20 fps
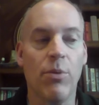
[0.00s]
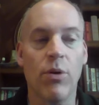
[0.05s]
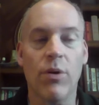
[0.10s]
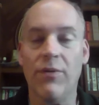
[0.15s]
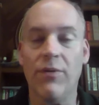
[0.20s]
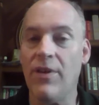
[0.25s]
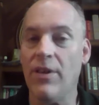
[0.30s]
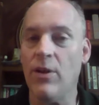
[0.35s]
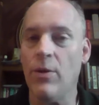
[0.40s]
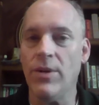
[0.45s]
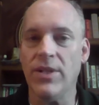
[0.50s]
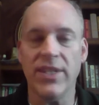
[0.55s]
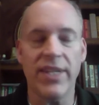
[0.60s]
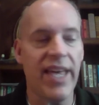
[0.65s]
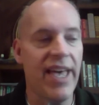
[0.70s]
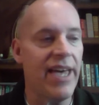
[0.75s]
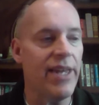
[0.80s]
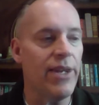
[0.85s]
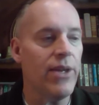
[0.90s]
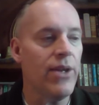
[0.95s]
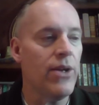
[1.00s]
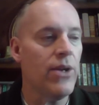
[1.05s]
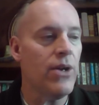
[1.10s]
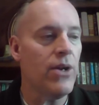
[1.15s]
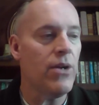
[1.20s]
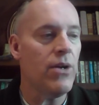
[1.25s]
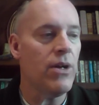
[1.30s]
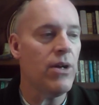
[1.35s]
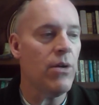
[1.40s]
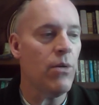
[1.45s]
poor fellow was dead.
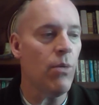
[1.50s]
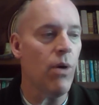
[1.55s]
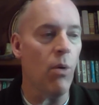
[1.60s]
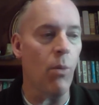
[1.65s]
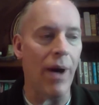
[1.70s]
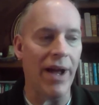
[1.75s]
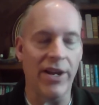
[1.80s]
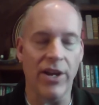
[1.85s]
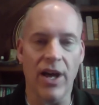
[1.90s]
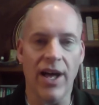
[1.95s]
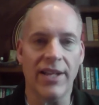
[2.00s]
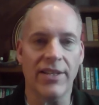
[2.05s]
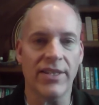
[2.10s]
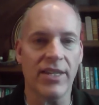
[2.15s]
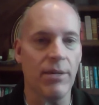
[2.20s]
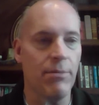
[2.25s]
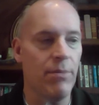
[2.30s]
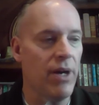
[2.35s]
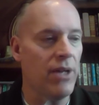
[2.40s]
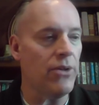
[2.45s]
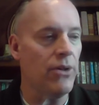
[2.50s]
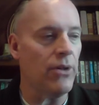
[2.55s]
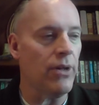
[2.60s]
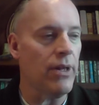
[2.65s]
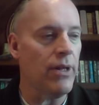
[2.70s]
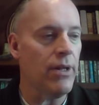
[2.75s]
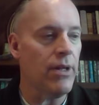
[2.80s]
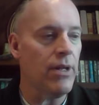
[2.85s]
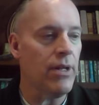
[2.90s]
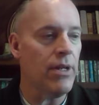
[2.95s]
Well, why not? Said Bundle.
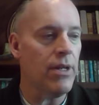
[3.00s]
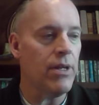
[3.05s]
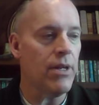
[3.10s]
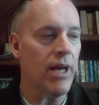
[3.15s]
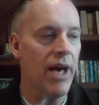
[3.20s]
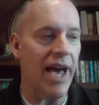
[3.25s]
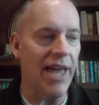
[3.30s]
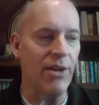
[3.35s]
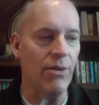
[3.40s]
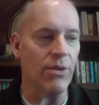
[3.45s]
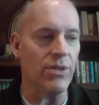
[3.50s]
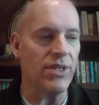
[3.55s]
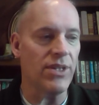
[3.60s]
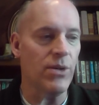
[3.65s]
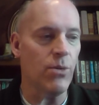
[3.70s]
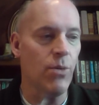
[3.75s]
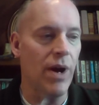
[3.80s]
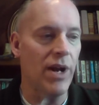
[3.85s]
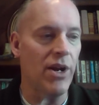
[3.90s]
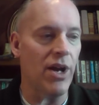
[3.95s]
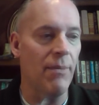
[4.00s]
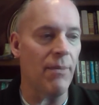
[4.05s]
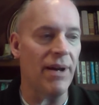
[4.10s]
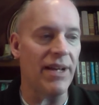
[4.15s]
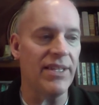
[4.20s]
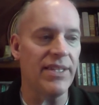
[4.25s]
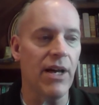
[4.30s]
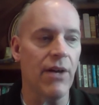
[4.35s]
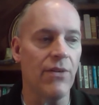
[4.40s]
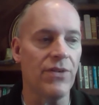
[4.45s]
I don't see why not
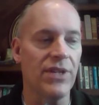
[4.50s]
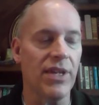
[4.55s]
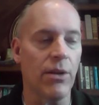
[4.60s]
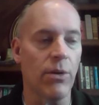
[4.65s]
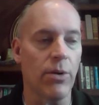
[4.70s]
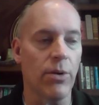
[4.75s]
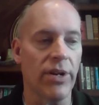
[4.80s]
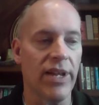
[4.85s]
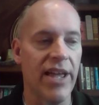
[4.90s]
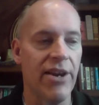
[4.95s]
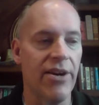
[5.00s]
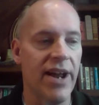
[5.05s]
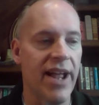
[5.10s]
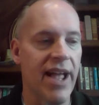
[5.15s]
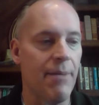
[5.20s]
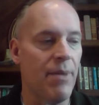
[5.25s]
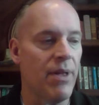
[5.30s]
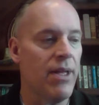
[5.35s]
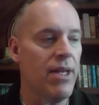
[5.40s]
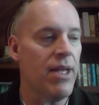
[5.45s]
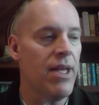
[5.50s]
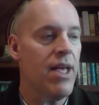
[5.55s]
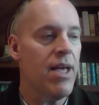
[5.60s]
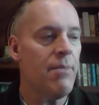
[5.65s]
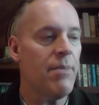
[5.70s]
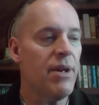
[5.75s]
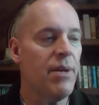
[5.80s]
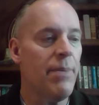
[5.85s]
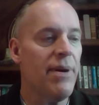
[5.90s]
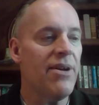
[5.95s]
myself, said Lord Caterham,
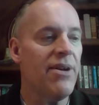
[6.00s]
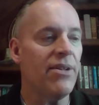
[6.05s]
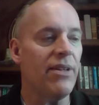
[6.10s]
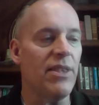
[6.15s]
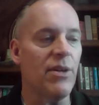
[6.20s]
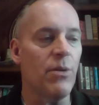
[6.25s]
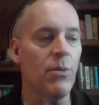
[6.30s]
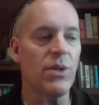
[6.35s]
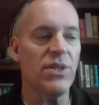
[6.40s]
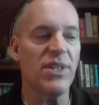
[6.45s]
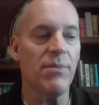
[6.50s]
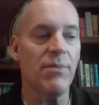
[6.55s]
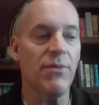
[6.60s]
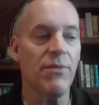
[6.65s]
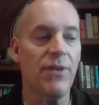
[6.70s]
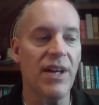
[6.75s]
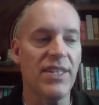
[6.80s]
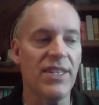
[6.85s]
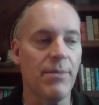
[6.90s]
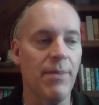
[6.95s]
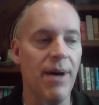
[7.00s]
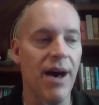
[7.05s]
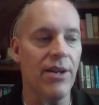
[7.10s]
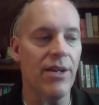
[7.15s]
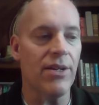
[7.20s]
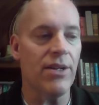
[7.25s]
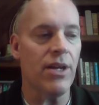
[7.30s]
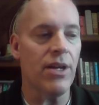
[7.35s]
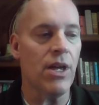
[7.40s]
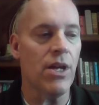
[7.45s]
but apparently there was some fuss about
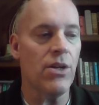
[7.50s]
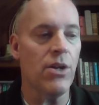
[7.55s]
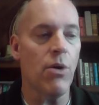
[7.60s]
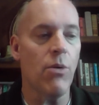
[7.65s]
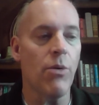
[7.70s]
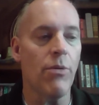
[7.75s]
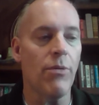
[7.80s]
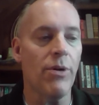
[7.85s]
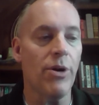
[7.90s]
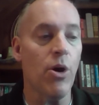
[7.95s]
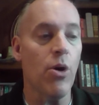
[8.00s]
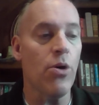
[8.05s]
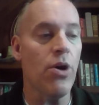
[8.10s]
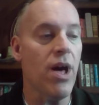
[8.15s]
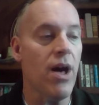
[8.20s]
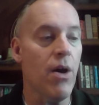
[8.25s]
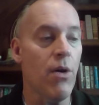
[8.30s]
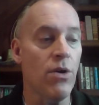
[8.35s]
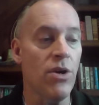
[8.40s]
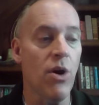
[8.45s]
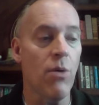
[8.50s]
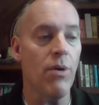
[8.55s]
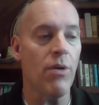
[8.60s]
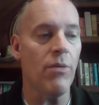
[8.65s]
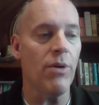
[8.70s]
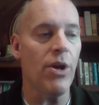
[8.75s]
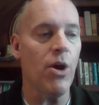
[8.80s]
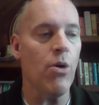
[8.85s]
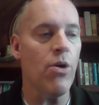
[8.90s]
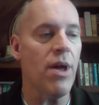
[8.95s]
it. No one
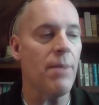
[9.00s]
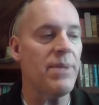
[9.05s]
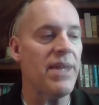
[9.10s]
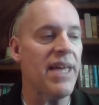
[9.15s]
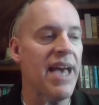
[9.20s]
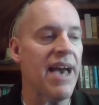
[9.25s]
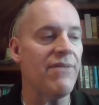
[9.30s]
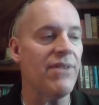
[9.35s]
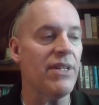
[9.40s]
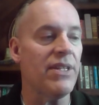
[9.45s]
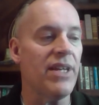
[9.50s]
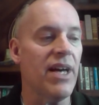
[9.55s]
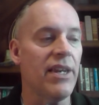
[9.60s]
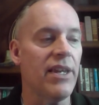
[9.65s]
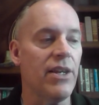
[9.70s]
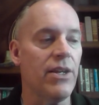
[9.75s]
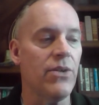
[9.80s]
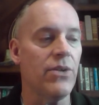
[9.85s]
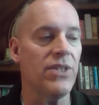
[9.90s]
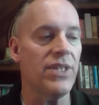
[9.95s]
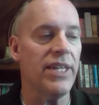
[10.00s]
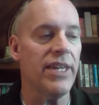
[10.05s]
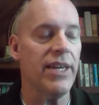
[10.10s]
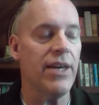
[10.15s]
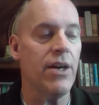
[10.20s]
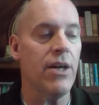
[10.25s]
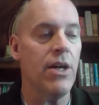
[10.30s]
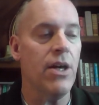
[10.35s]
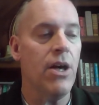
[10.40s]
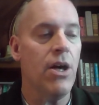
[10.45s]
would own up to having done it, you
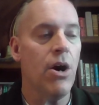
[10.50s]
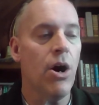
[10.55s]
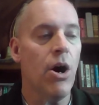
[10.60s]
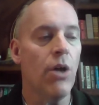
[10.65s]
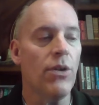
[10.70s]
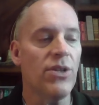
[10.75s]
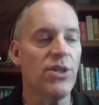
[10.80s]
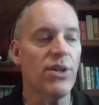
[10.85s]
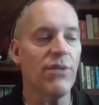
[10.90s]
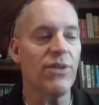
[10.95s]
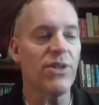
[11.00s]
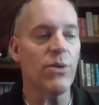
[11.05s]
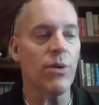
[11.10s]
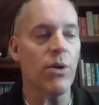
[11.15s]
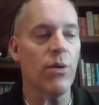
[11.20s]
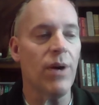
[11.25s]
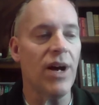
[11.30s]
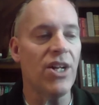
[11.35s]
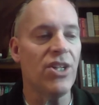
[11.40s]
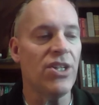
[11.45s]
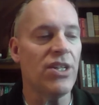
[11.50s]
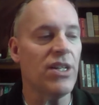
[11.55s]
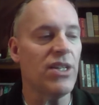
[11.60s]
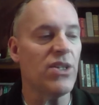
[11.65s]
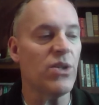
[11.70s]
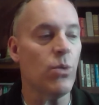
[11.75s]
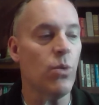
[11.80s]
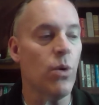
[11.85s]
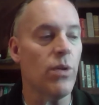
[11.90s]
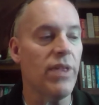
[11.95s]
see. All the servants were questioned and
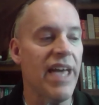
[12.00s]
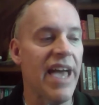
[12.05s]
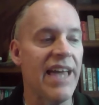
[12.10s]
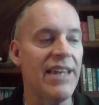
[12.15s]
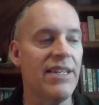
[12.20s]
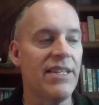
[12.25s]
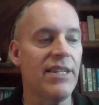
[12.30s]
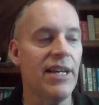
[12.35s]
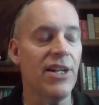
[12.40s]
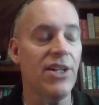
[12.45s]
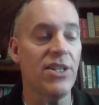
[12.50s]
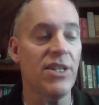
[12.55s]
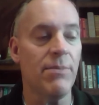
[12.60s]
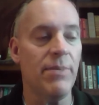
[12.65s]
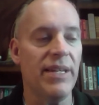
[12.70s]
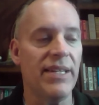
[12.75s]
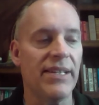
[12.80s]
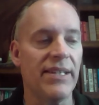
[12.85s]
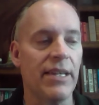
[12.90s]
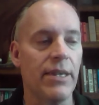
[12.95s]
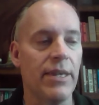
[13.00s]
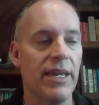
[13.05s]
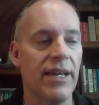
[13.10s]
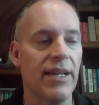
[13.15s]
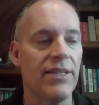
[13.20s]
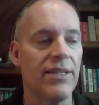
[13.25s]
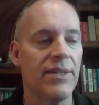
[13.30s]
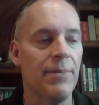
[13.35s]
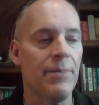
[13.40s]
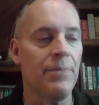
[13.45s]
swore they hadn't touched the beastly
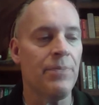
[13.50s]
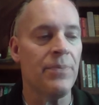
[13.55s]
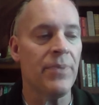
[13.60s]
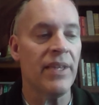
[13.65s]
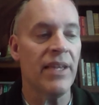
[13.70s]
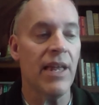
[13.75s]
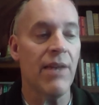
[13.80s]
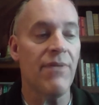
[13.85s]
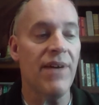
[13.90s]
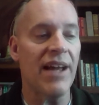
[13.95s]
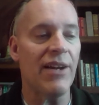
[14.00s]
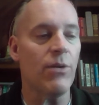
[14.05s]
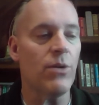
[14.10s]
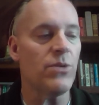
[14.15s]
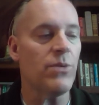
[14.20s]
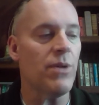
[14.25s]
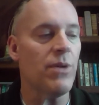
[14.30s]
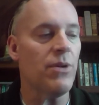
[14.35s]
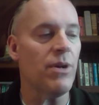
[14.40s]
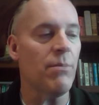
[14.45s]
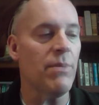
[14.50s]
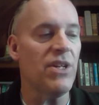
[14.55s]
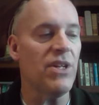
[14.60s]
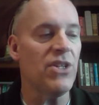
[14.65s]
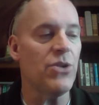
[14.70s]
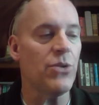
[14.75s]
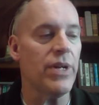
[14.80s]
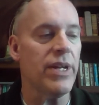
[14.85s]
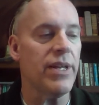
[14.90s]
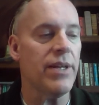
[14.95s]
things. In fact, it was rather a
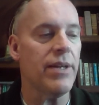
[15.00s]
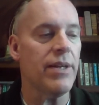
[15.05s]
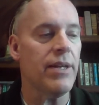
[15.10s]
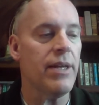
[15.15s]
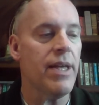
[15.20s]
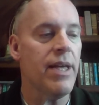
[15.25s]
mystery.